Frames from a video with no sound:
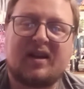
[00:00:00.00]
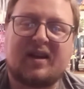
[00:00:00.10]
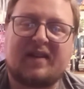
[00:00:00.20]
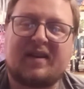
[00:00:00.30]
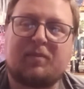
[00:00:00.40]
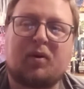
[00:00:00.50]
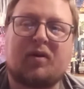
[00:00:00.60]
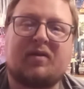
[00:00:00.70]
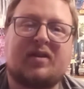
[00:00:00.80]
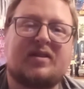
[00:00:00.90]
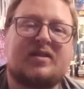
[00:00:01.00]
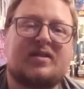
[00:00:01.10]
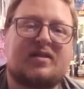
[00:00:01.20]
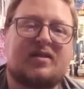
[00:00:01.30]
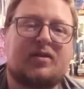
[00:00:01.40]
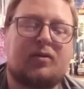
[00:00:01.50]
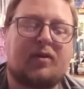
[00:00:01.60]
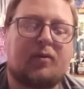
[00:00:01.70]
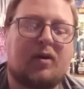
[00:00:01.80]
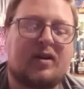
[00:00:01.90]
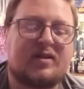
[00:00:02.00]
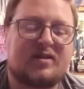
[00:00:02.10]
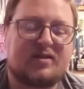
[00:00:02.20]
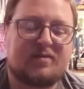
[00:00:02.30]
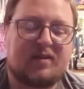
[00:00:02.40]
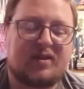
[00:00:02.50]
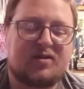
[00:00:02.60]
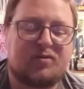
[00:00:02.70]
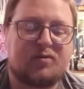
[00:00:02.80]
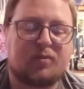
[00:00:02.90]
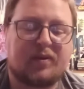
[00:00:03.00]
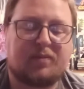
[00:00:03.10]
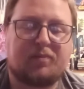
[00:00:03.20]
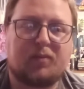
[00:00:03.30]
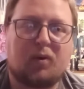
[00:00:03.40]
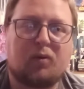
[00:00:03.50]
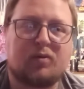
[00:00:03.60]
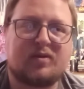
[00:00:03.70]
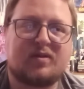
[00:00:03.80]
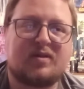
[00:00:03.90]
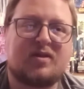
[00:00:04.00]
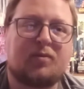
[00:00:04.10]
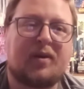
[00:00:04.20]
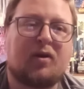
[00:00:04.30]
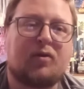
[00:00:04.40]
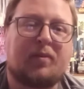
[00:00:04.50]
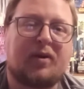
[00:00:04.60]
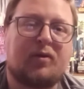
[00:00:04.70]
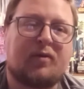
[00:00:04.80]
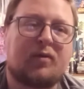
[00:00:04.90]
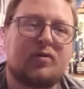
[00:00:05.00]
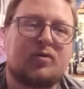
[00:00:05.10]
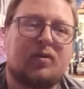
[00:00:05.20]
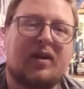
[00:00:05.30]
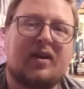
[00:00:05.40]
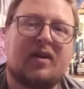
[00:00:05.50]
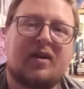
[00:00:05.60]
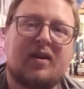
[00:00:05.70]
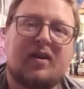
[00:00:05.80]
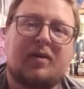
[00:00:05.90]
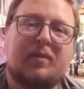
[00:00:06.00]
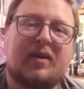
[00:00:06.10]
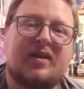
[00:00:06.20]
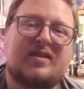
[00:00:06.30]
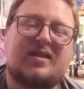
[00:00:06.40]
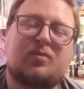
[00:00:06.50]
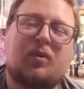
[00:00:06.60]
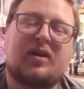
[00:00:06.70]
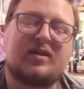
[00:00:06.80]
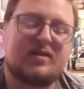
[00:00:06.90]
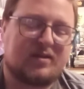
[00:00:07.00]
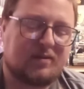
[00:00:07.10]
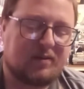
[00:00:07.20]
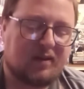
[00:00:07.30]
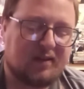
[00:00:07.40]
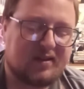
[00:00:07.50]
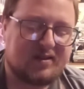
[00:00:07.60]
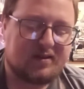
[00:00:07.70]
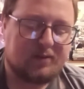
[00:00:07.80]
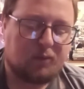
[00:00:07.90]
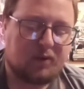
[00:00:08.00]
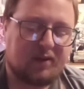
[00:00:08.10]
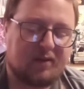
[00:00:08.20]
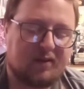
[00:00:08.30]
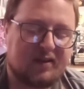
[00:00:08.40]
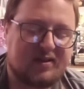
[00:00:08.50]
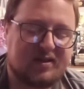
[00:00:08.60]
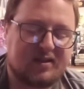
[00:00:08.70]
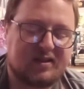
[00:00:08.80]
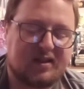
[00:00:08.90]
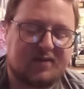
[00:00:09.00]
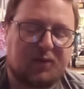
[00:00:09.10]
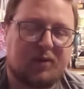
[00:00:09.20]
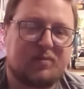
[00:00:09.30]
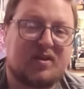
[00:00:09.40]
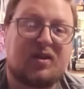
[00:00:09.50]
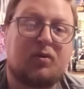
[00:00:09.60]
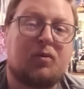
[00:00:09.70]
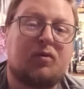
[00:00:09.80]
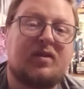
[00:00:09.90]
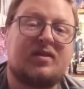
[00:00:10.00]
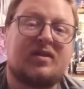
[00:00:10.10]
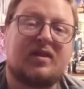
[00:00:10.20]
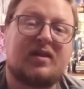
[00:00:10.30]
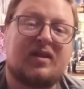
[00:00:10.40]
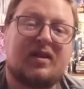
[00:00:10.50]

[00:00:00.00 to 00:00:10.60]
and I think part of it is due to the rights issues with Hulk still being owned by Universal, and because this one is one of the least successful MCU movies.